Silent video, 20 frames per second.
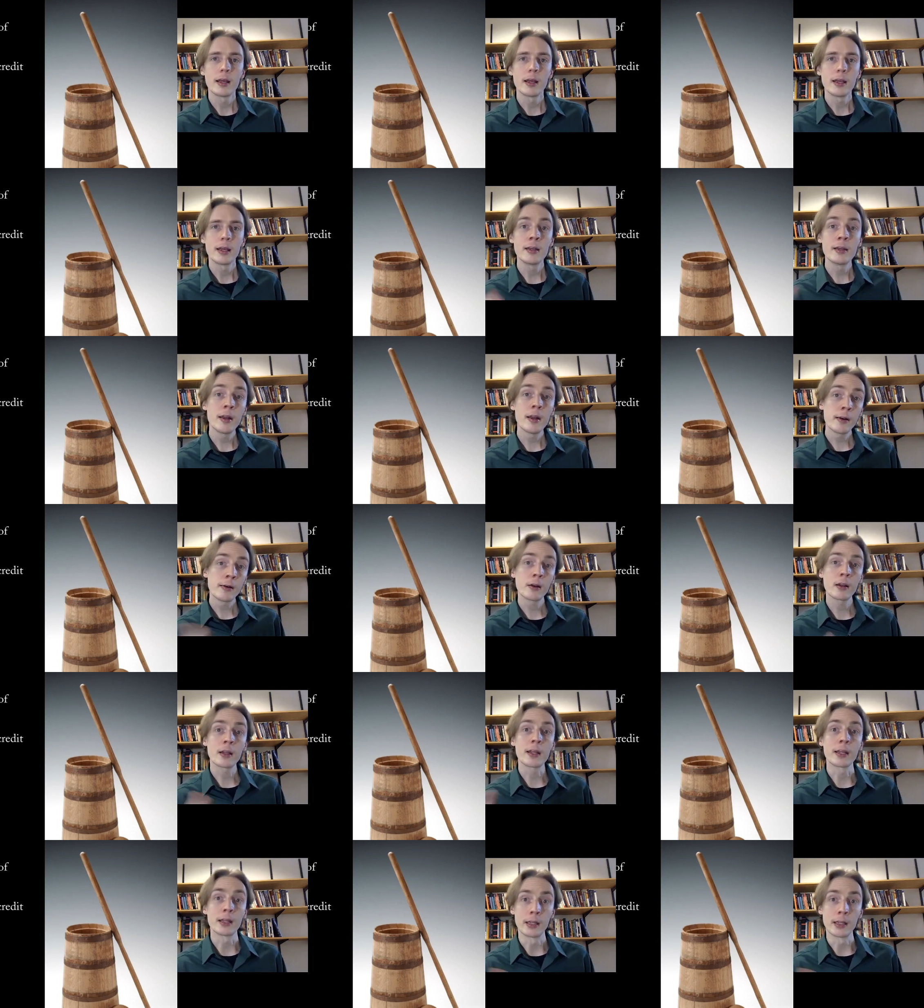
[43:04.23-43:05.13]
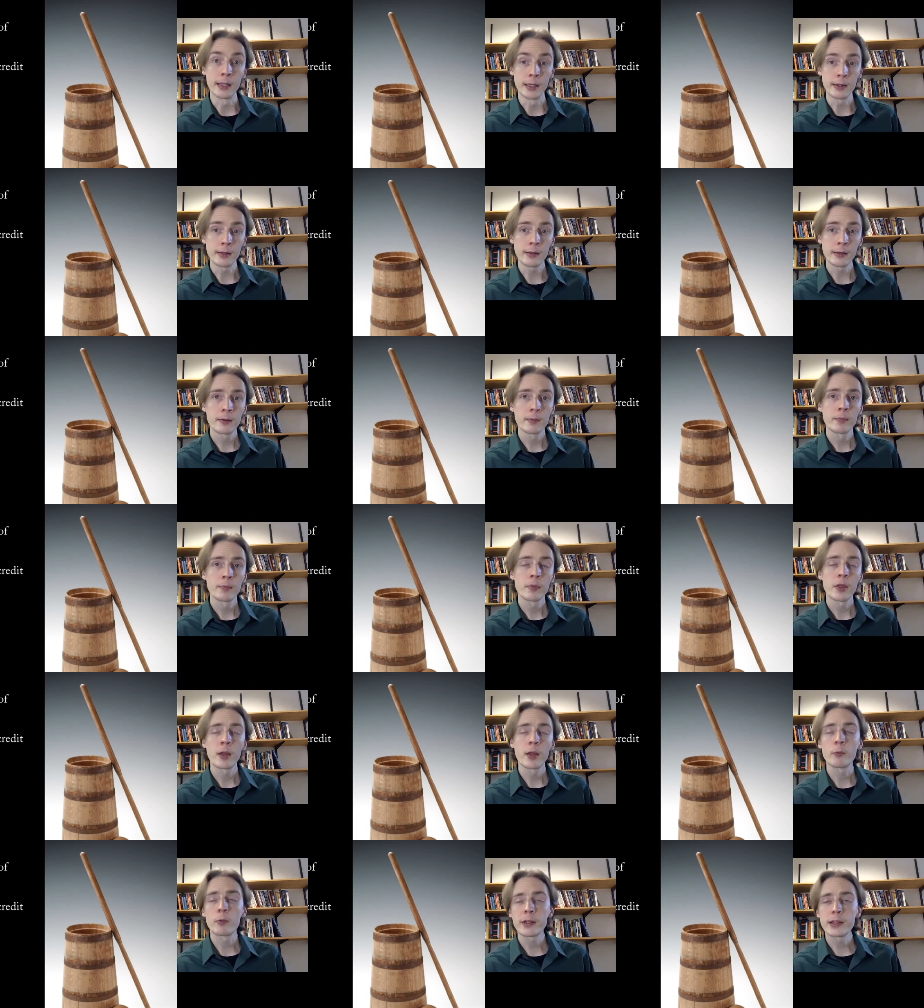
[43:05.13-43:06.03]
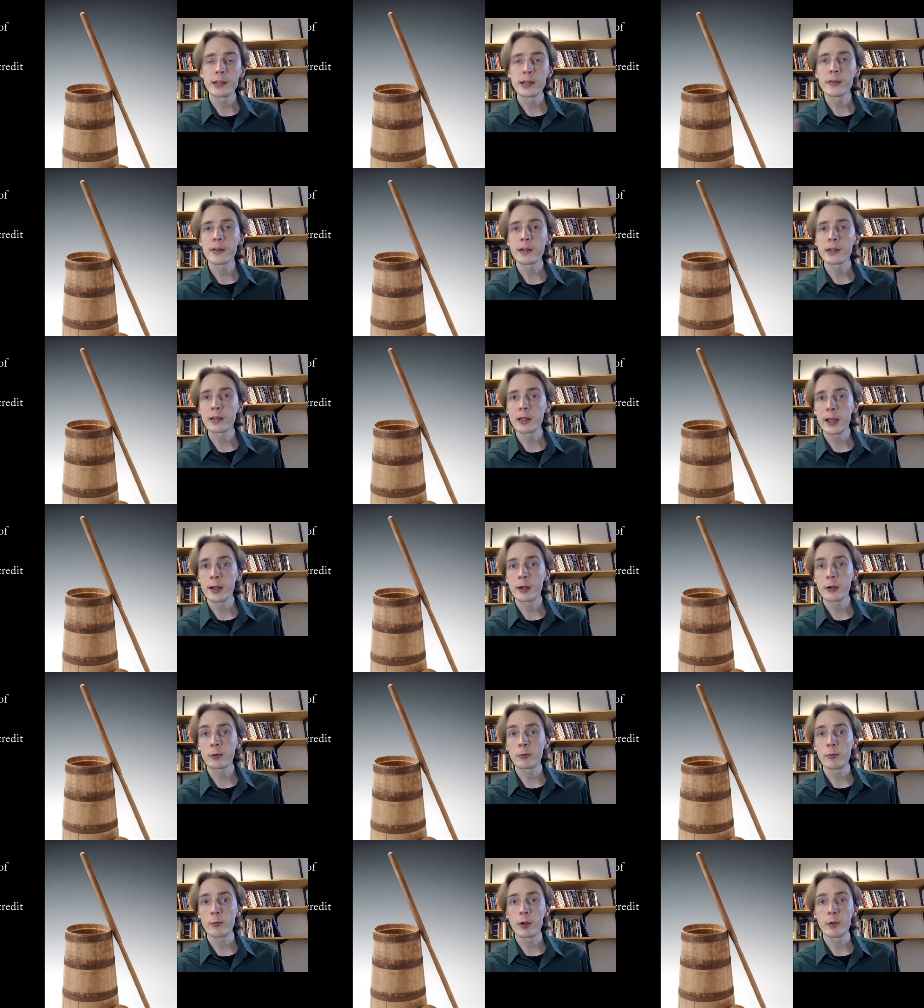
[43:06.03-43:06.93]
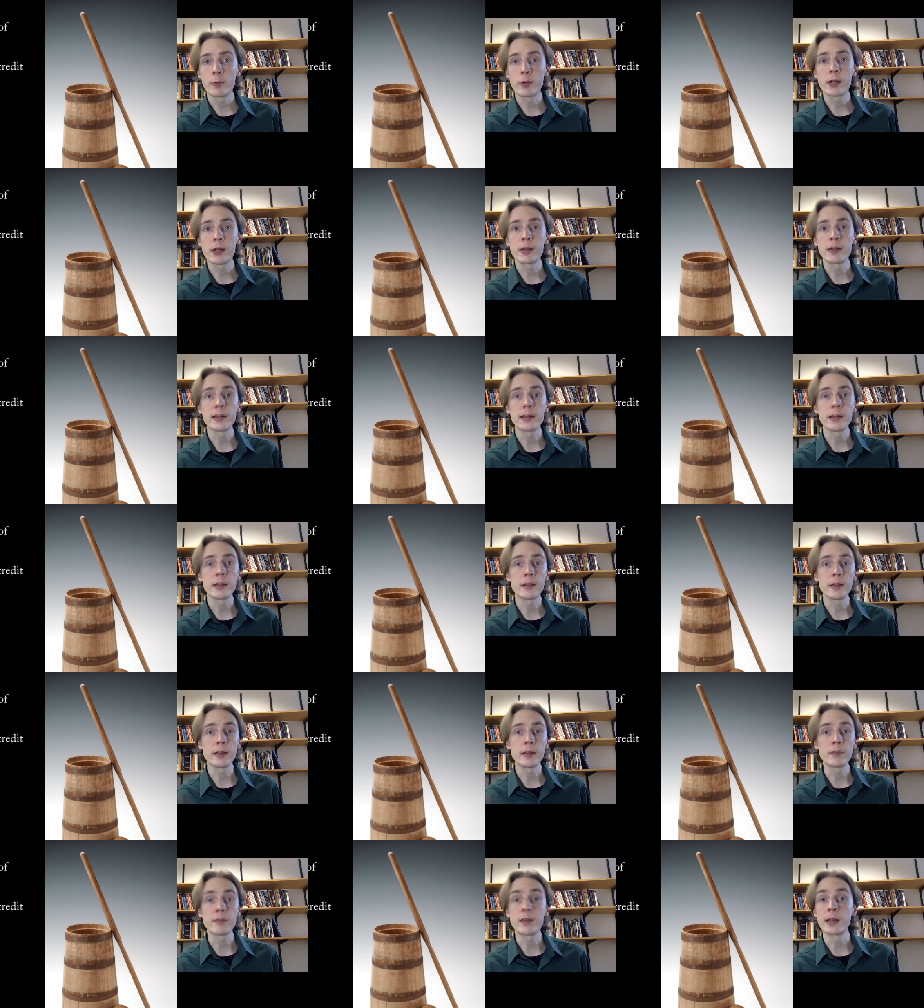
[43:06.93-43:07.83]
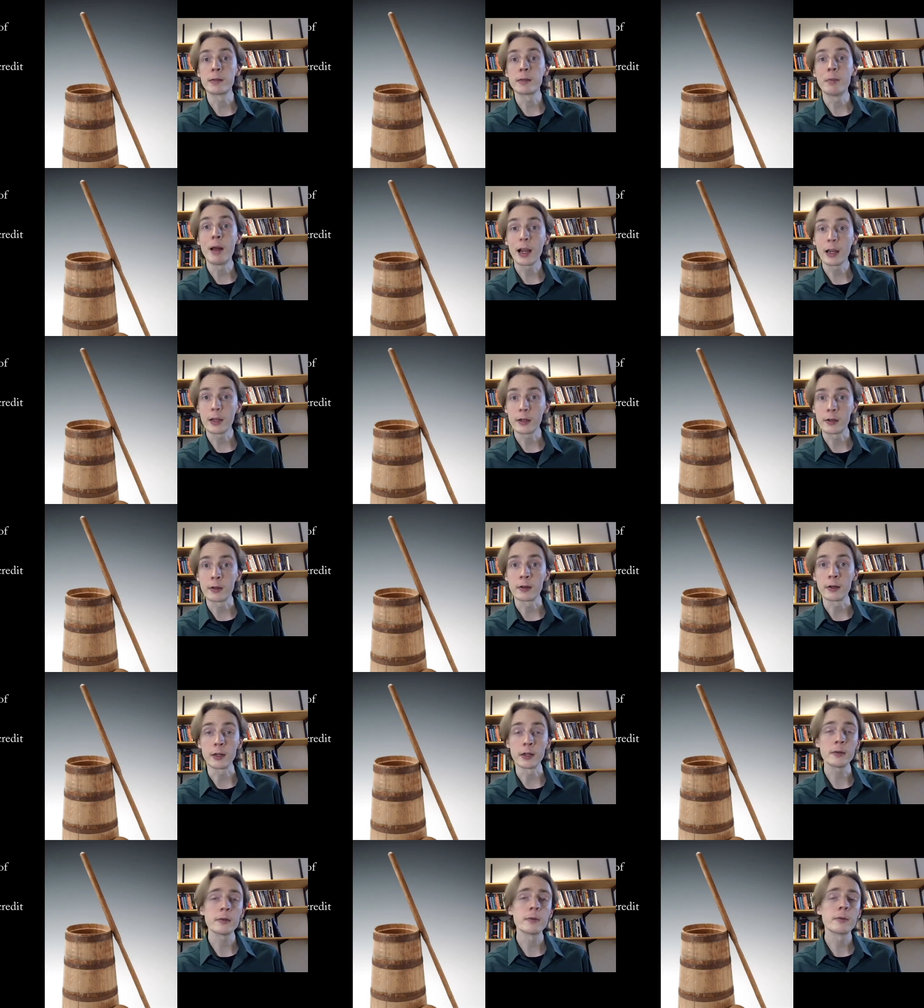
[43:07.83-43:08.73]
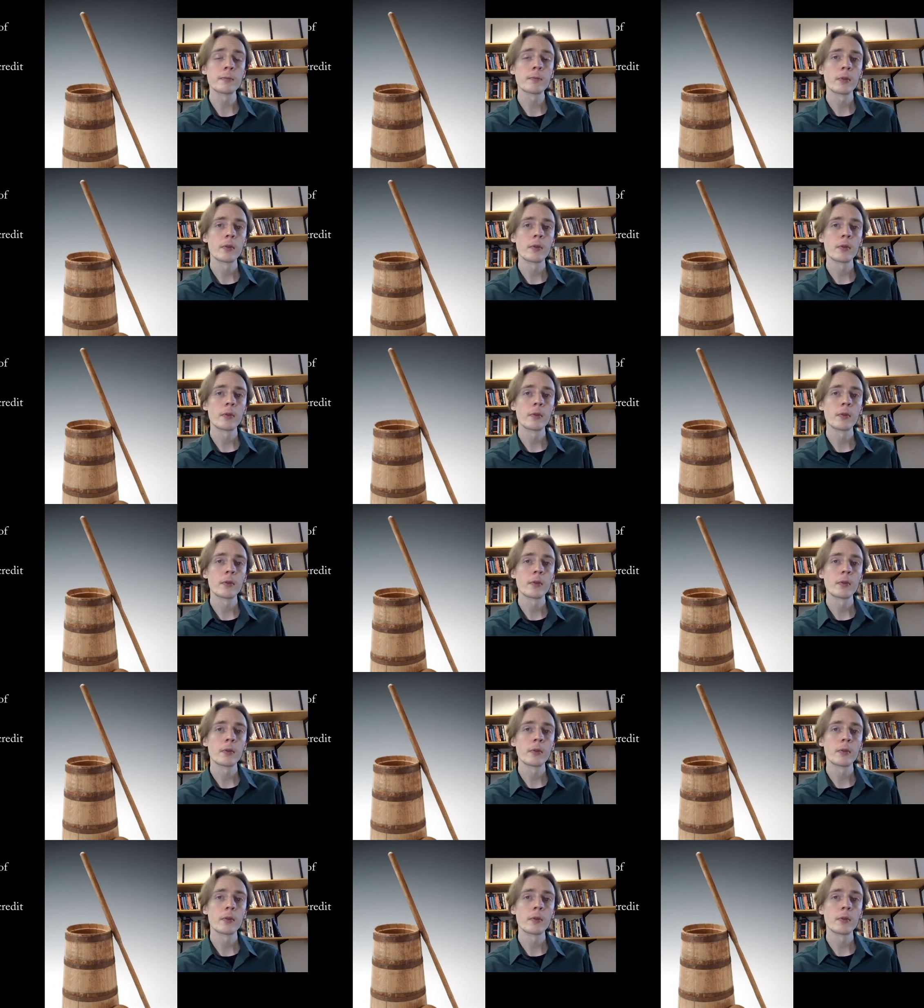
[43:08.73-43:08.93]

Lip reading: initially at least, and we'll see this later when we see the Fed's balance sheet,